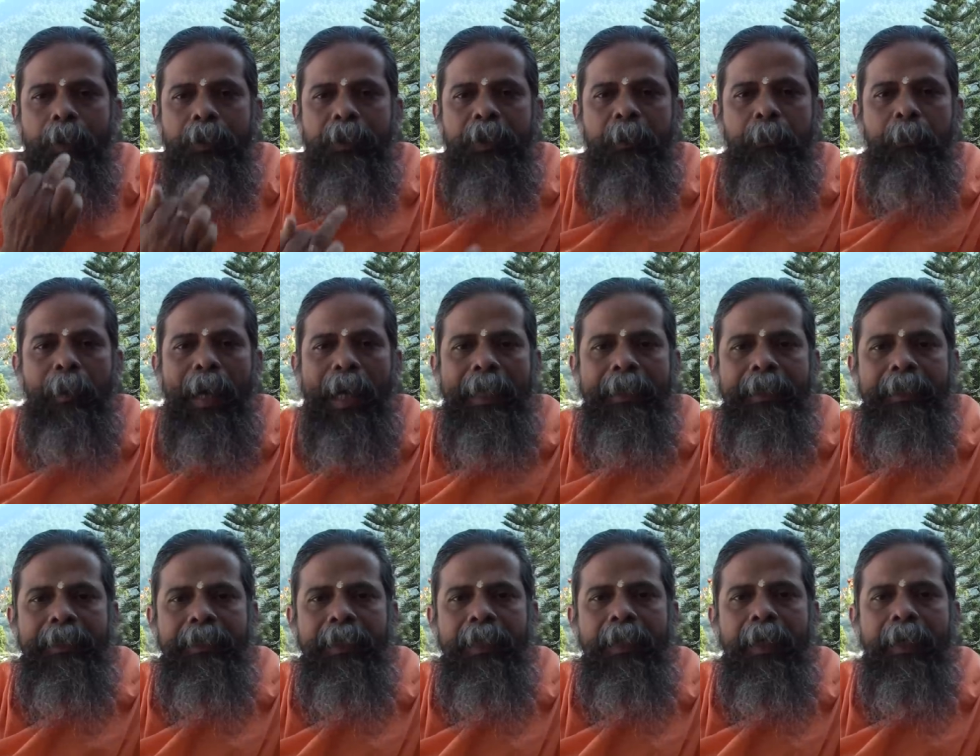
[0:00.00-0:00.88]
The
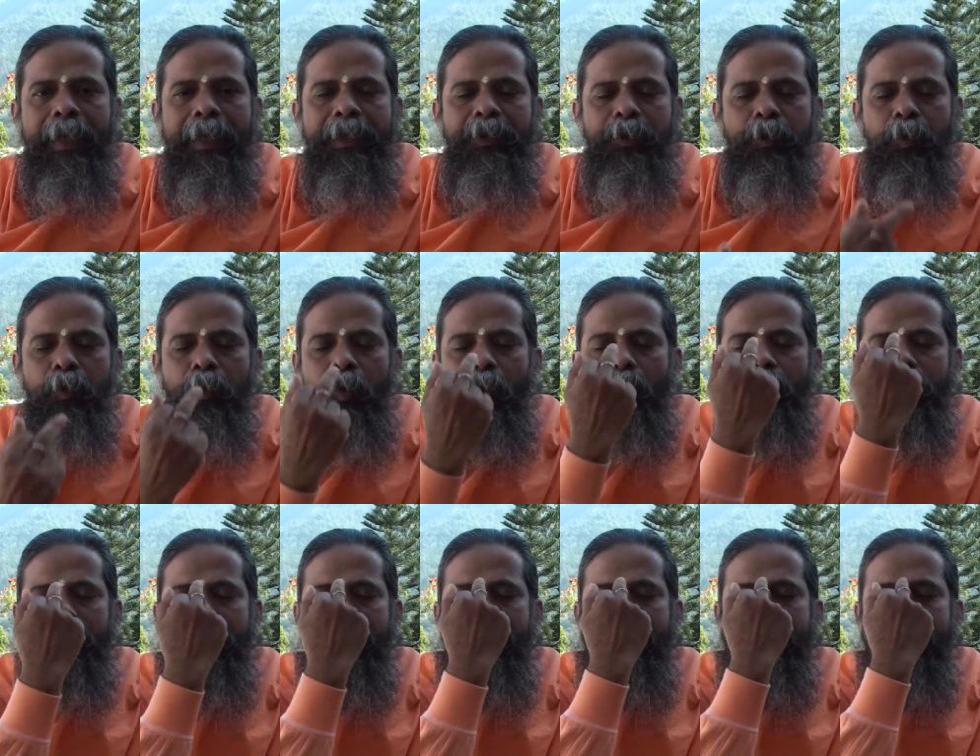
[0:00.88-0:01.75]
practitioner has to
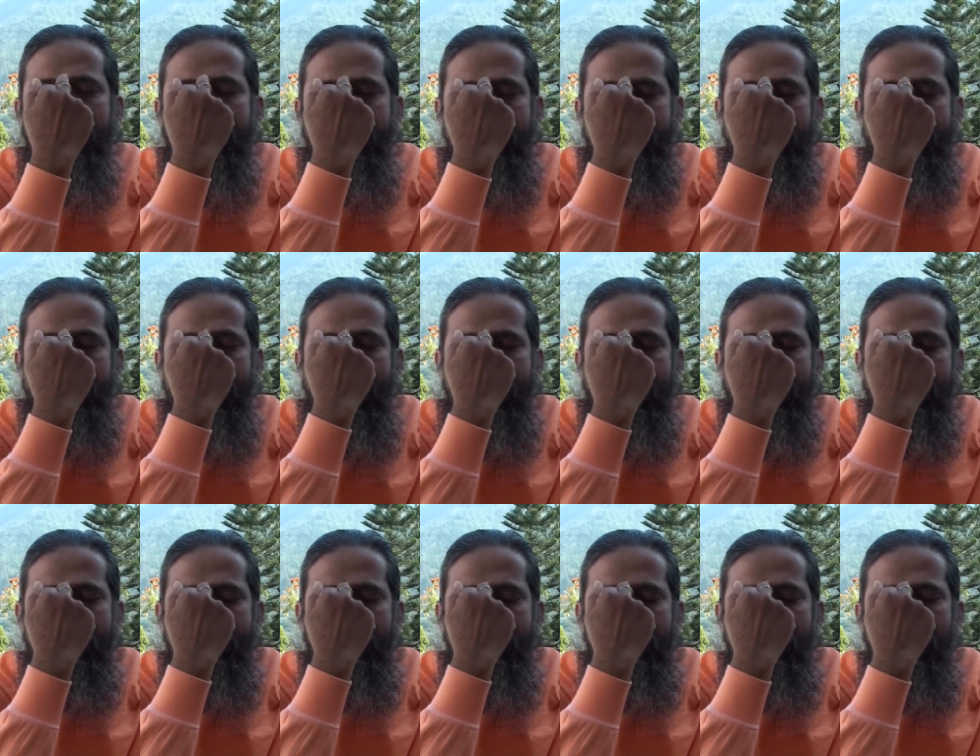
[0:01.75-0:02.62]
concentrate here,
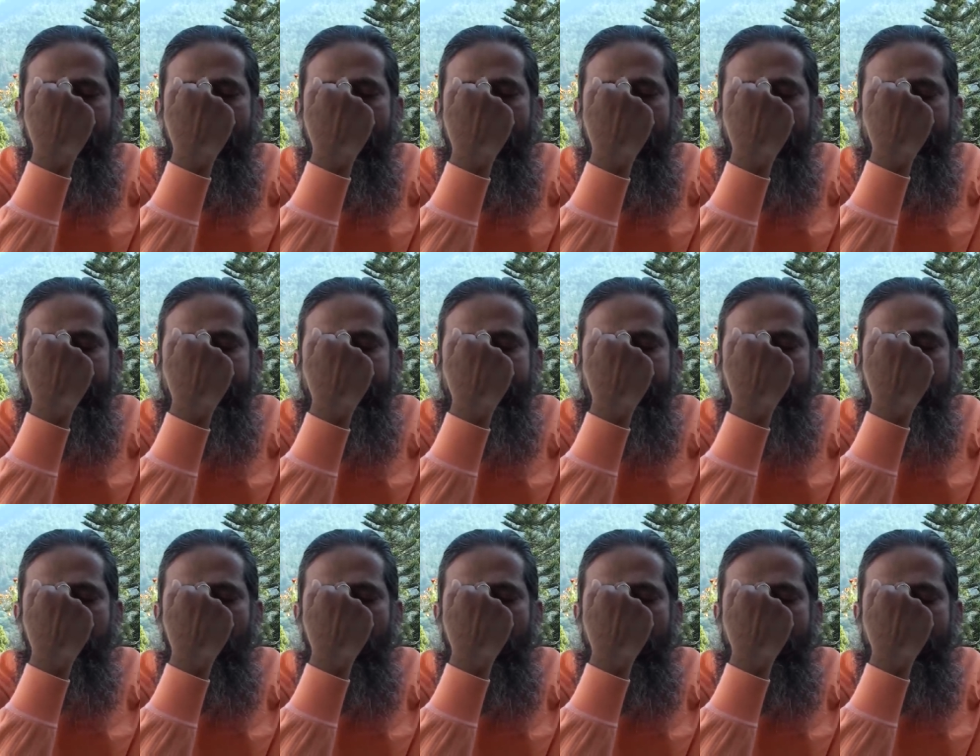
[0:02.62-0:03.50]
at this
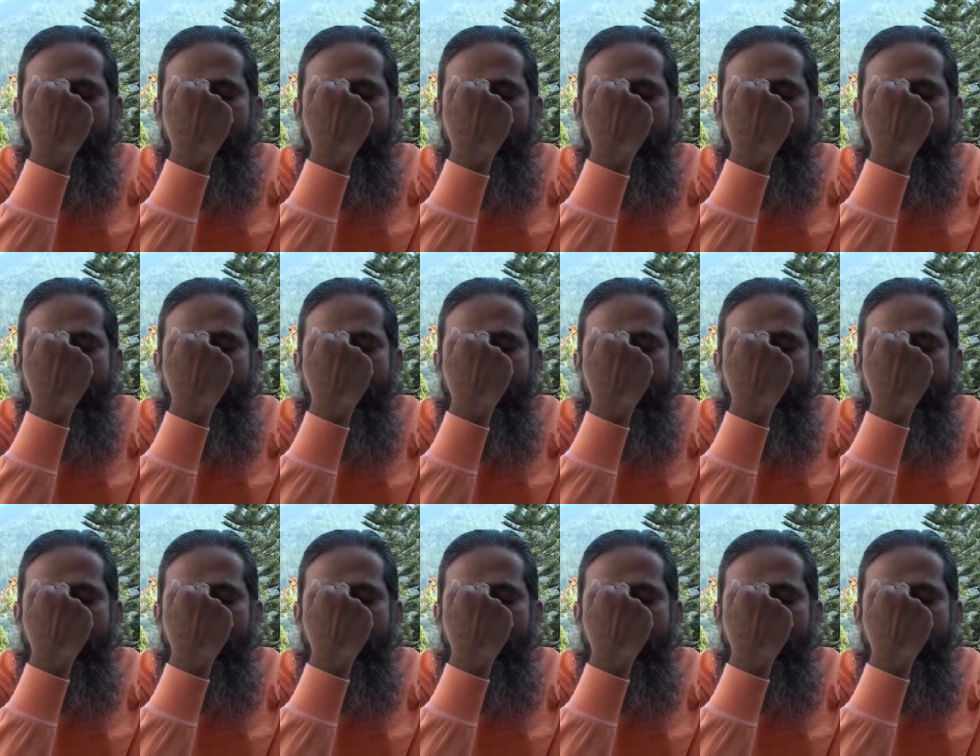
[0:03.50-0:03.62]
point,